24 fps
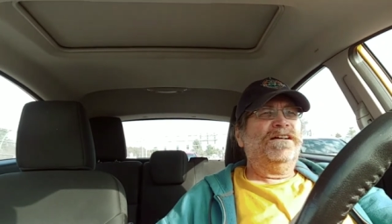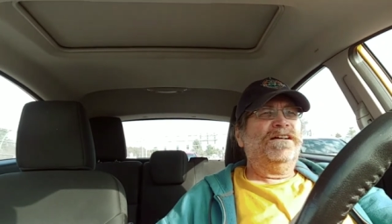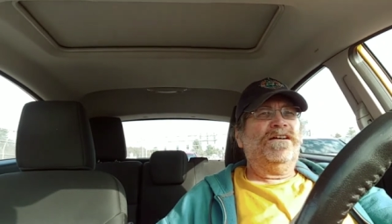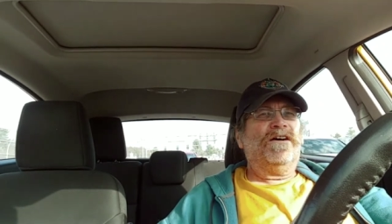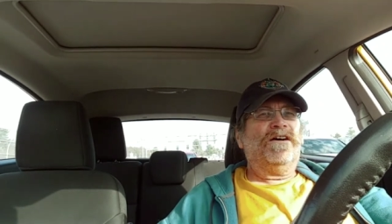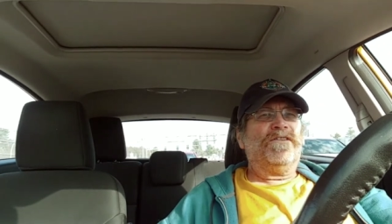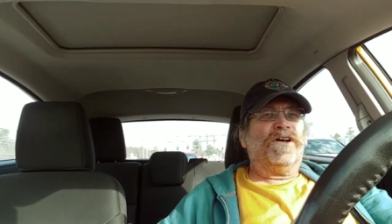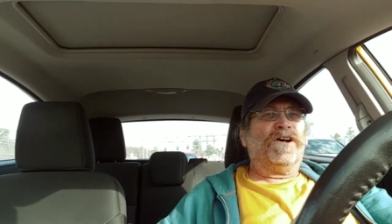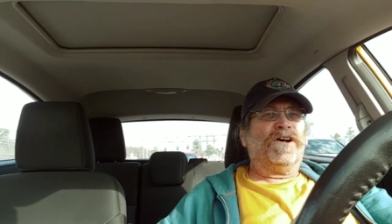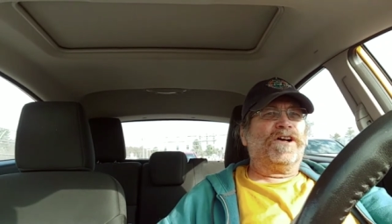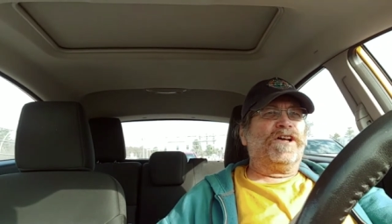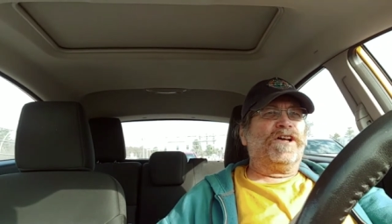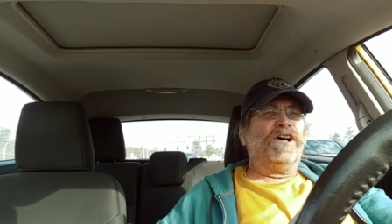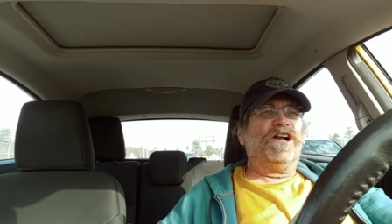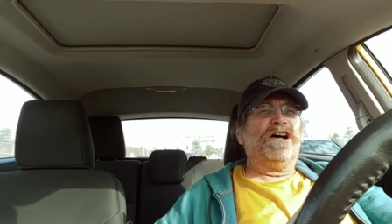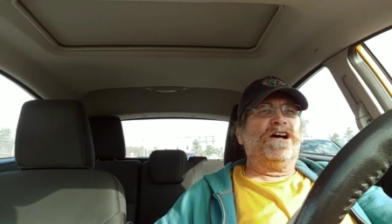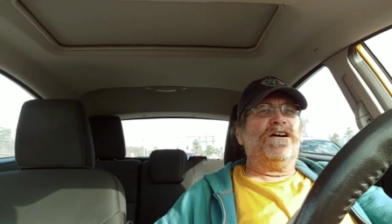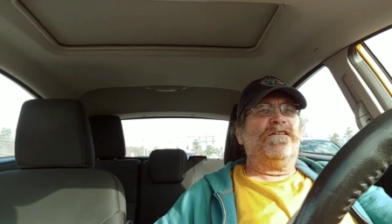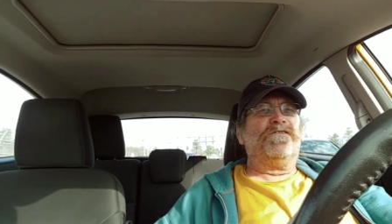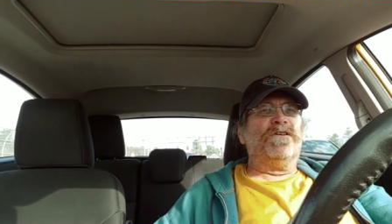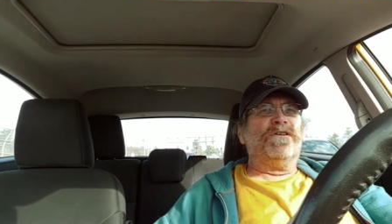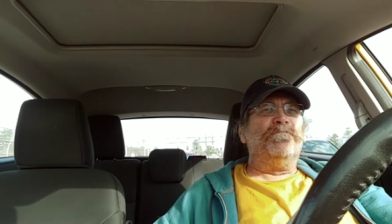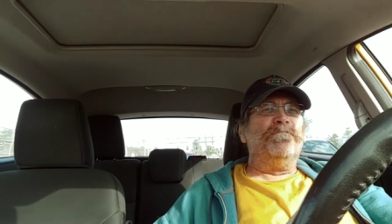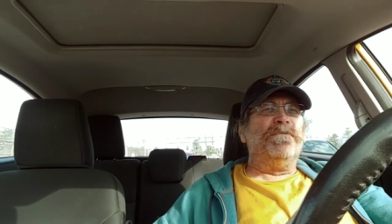the good
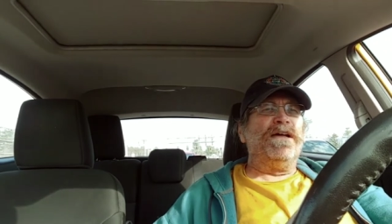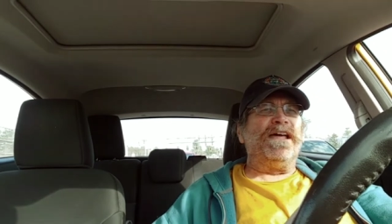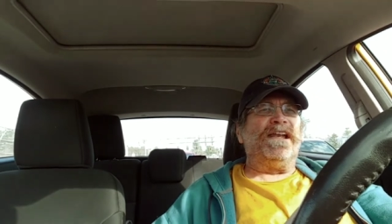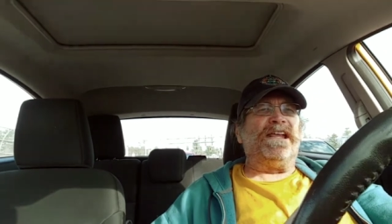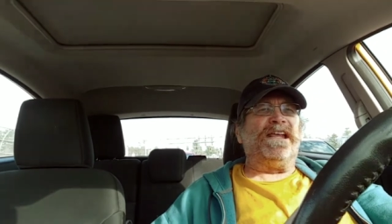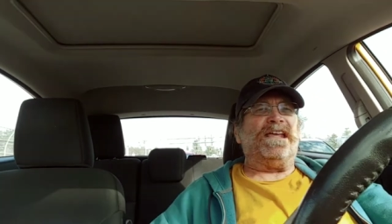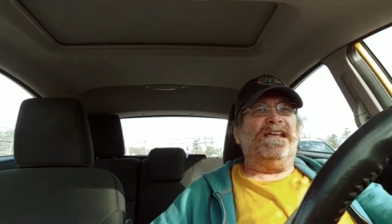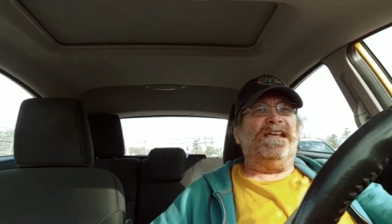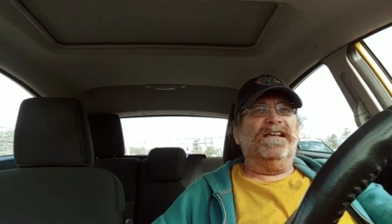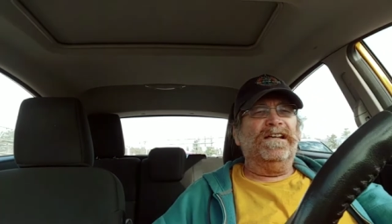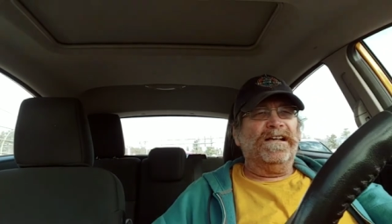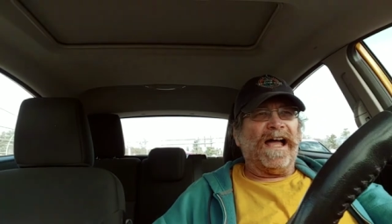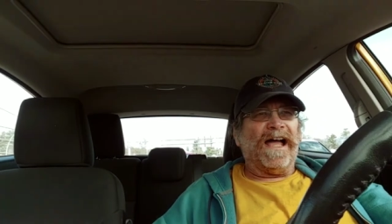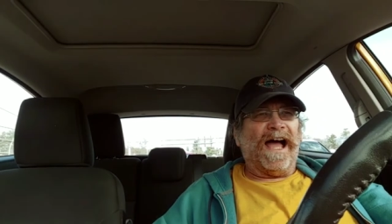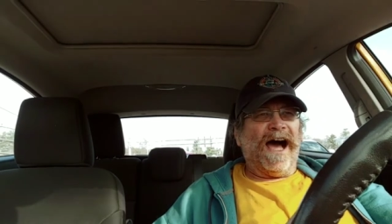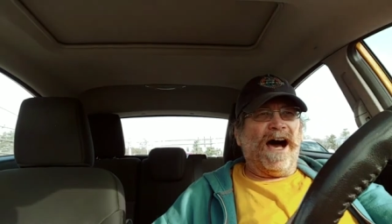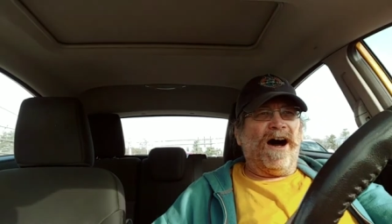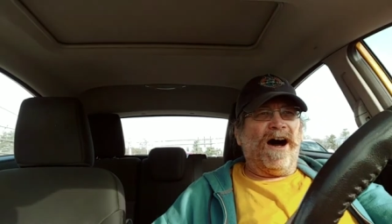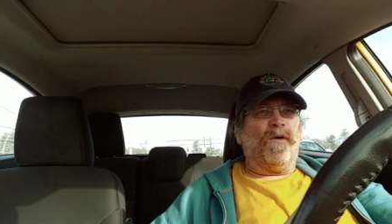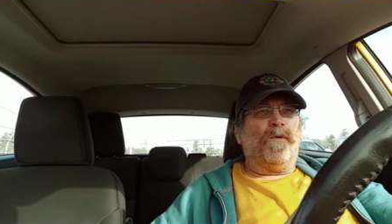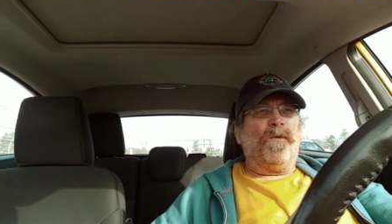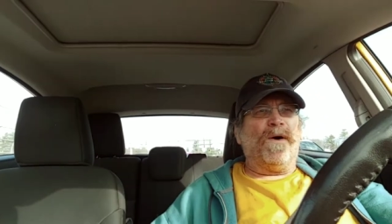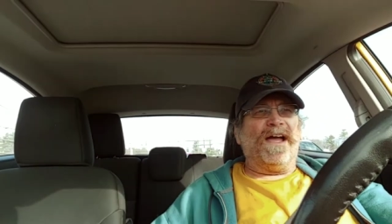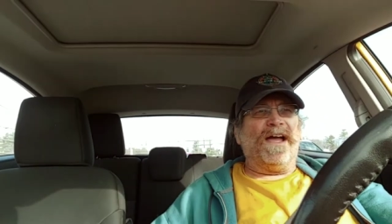of the many
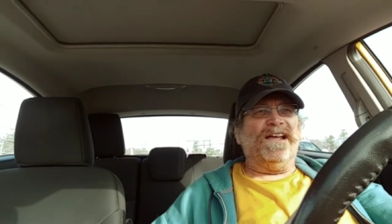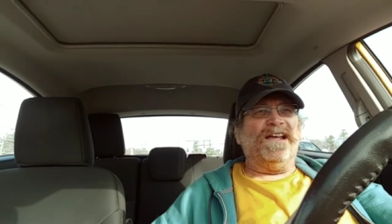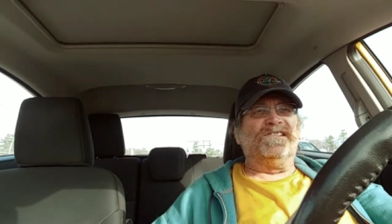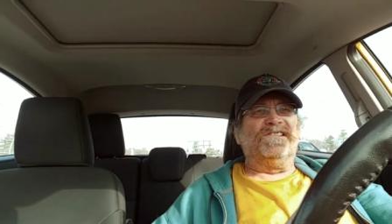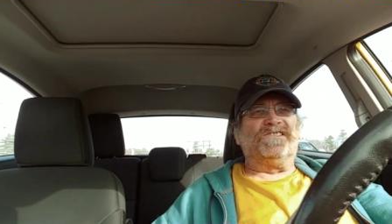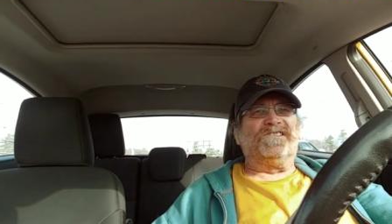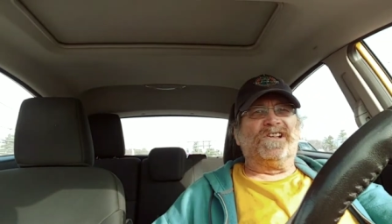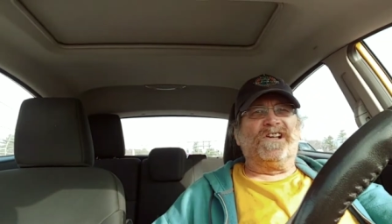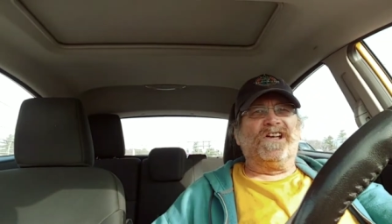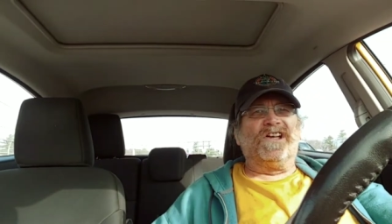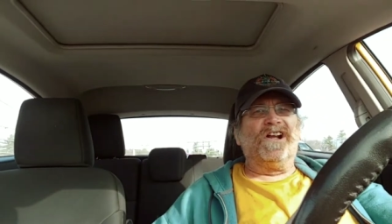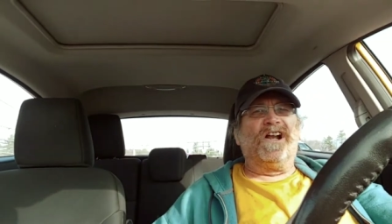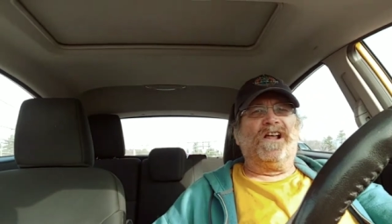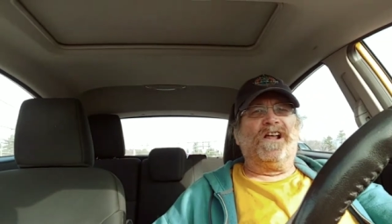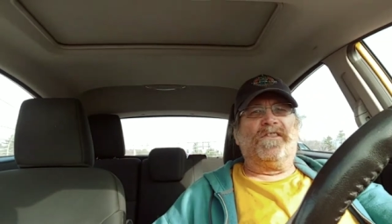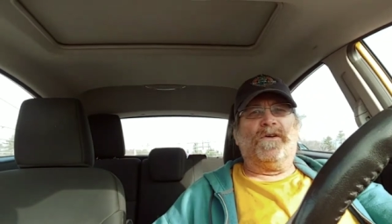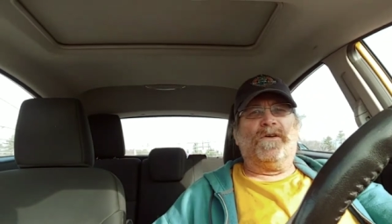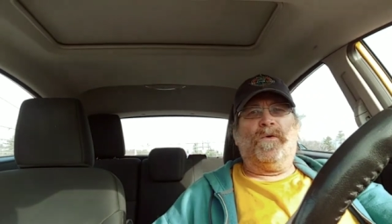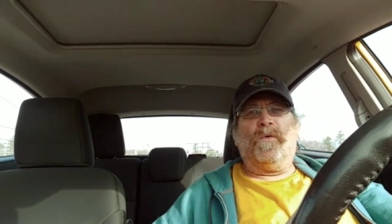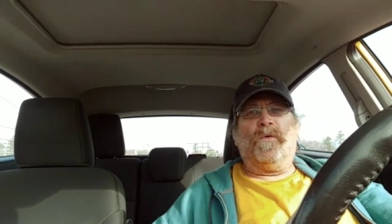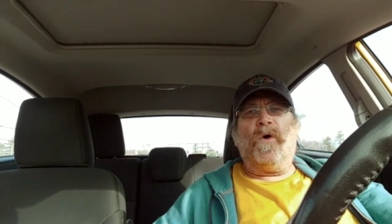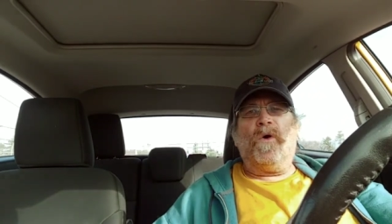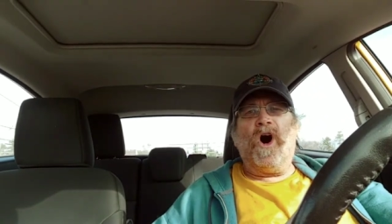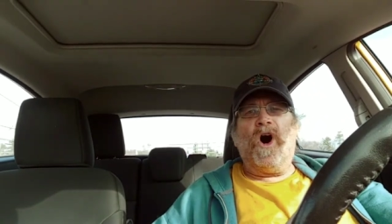outweighs the good of the
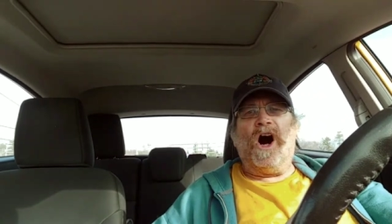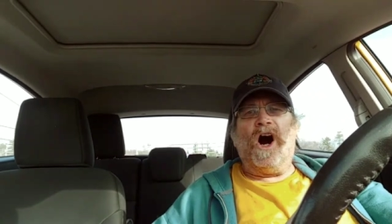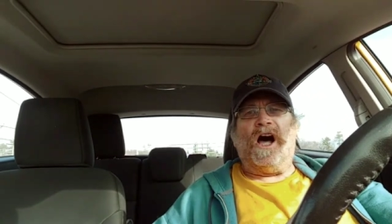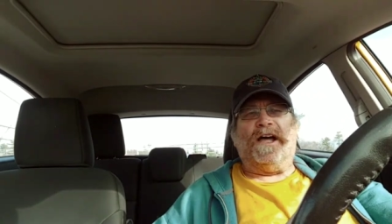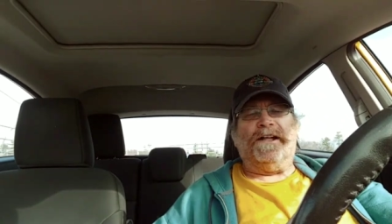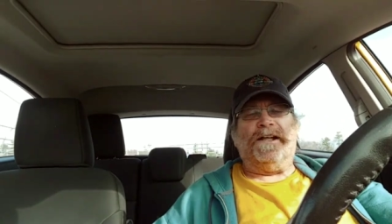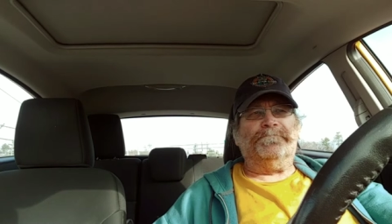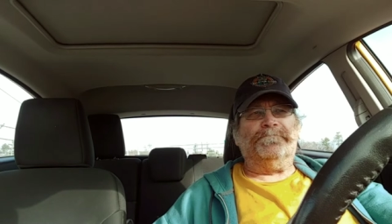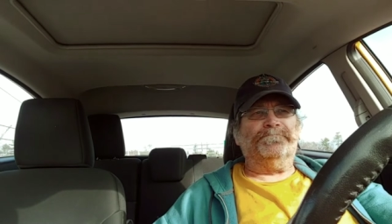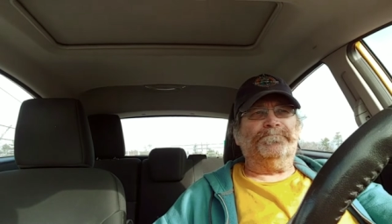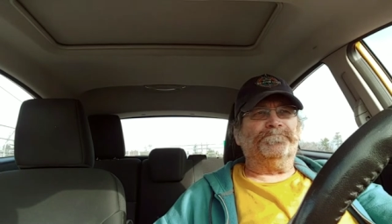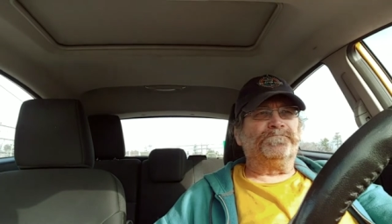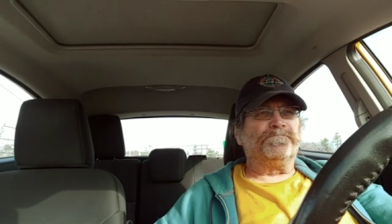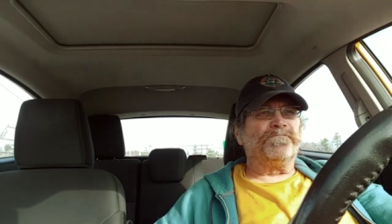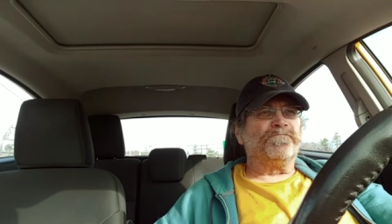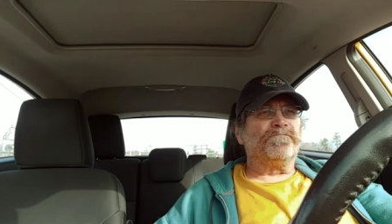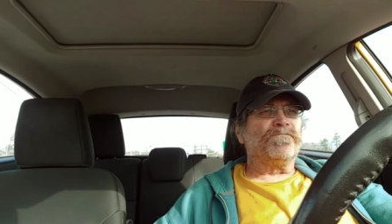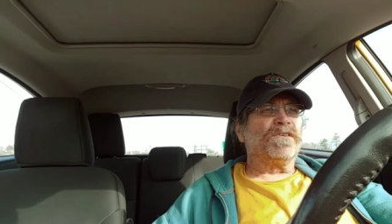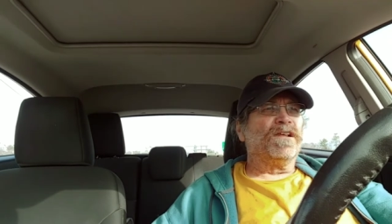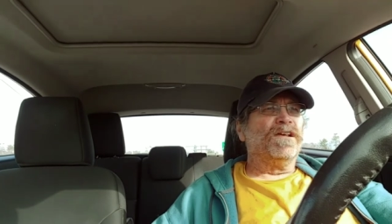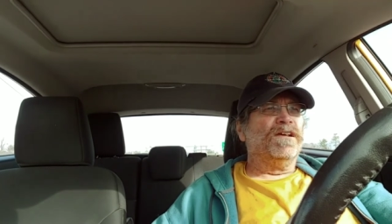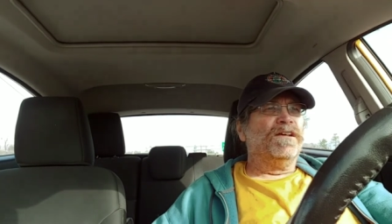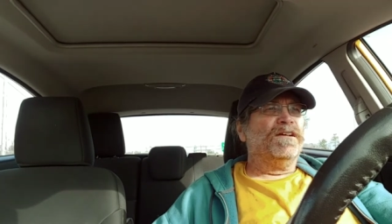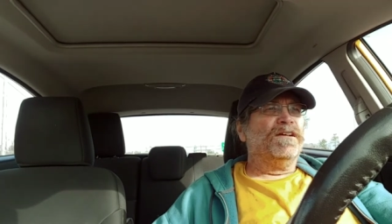
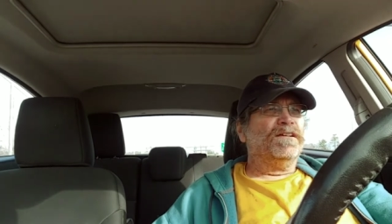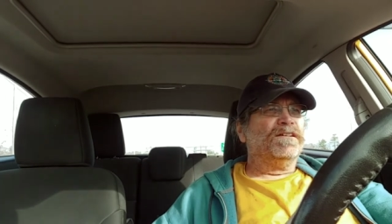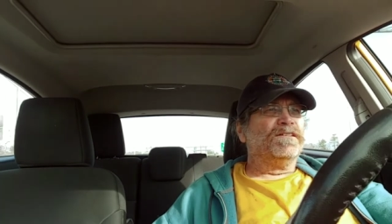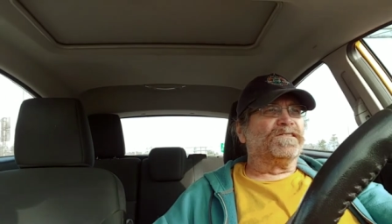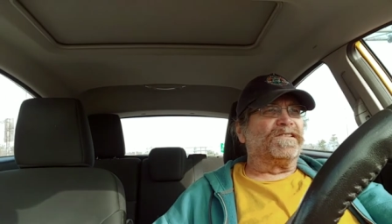one.